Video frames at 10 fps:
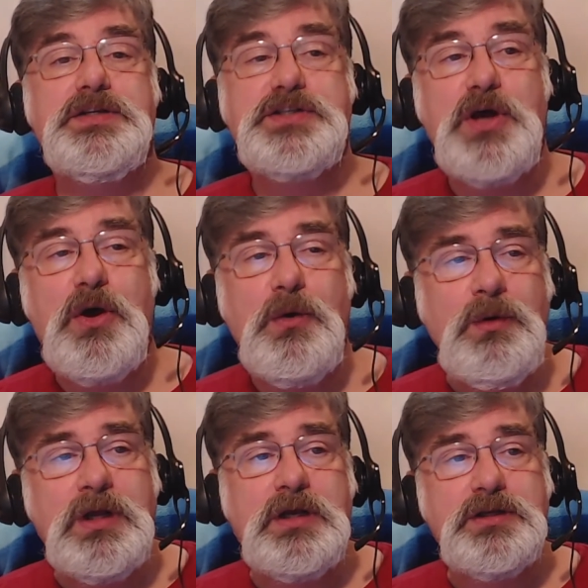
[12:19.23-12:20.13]

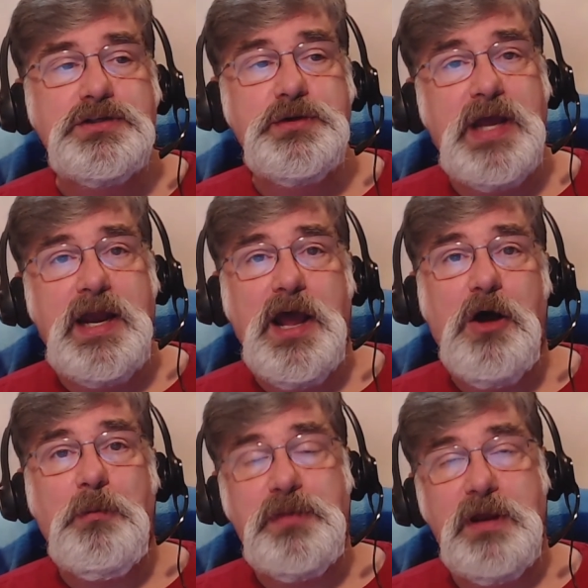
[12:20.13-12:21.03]
So, to get
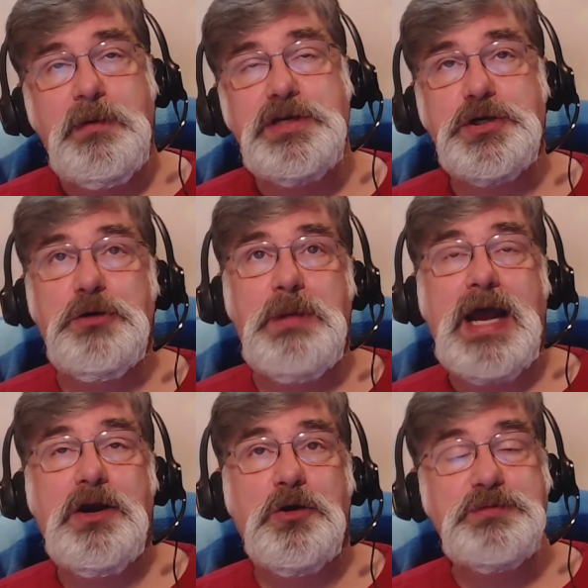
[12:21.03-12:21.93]
help, they returned
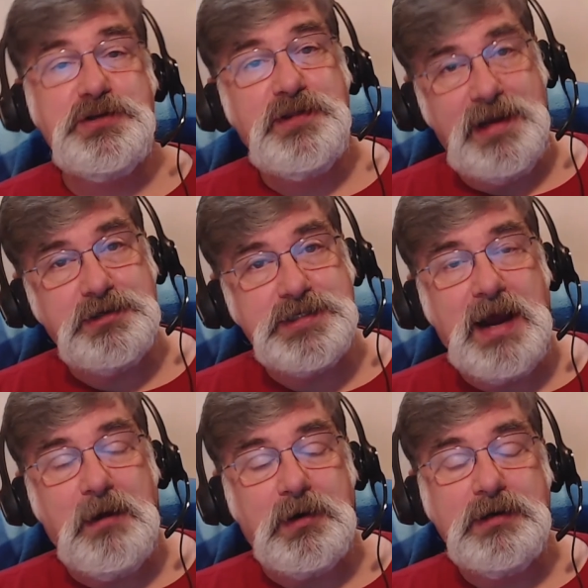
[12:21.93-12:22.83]
back home to their
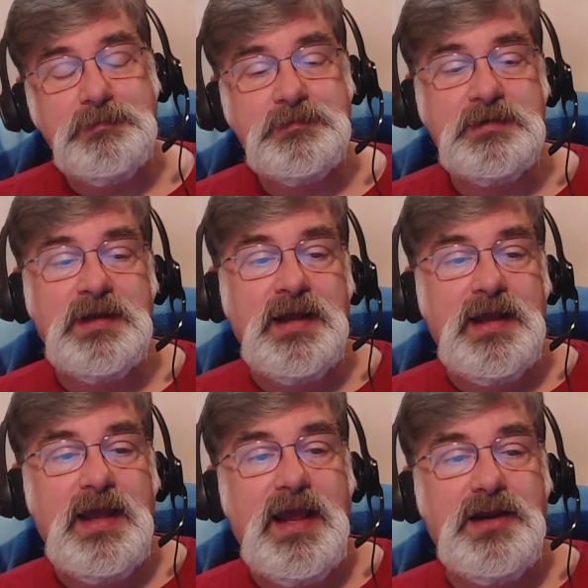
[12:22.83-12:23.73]
tower
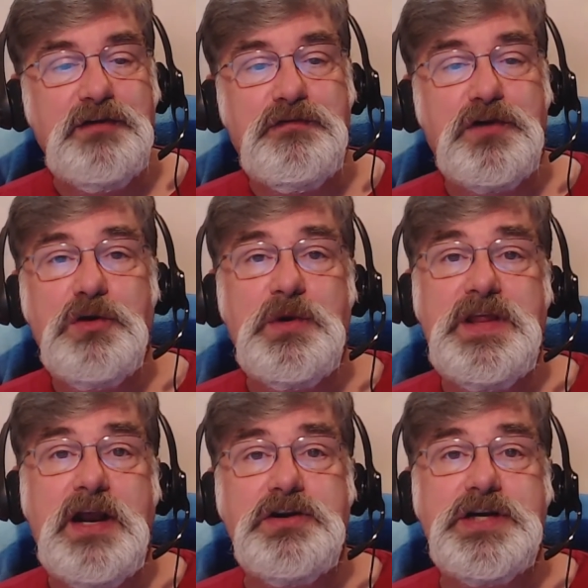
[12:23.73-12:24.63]
and conferred
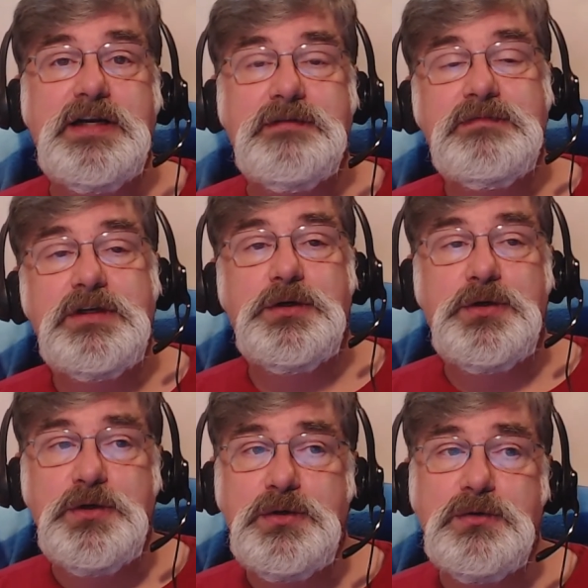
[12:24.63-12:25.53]
with Erdrick,
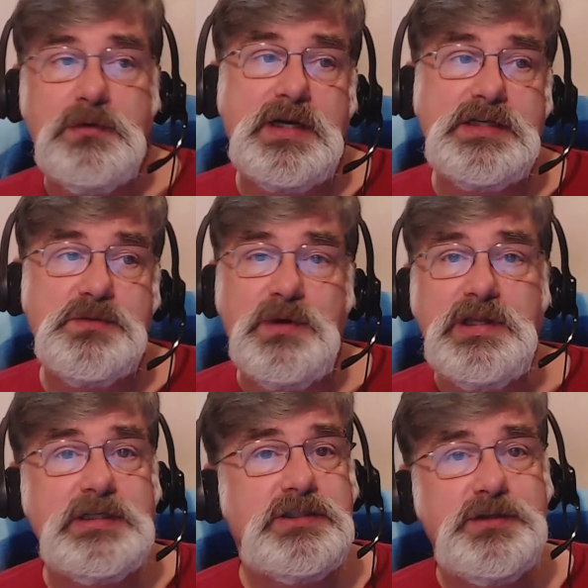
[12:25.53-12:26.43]
who was
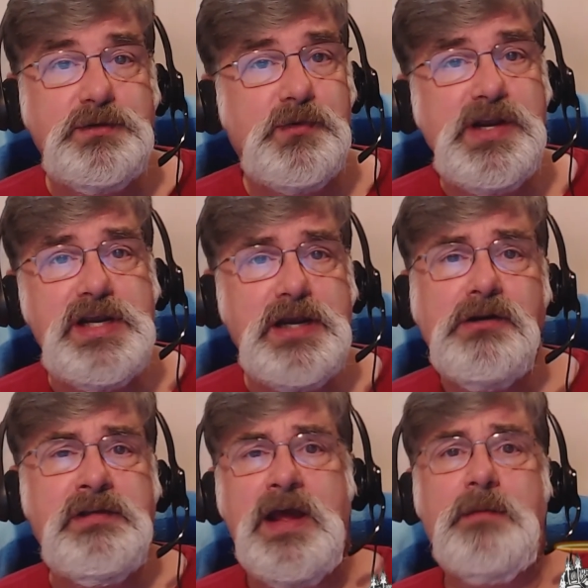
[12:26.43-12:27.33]
willing to
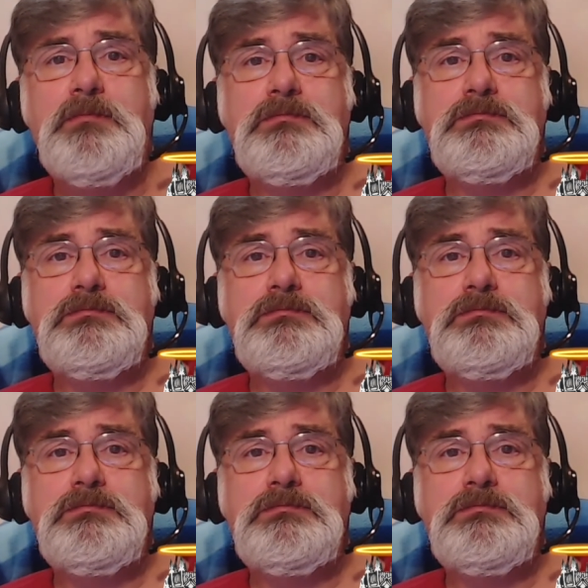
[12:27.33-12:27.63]
re-gear them.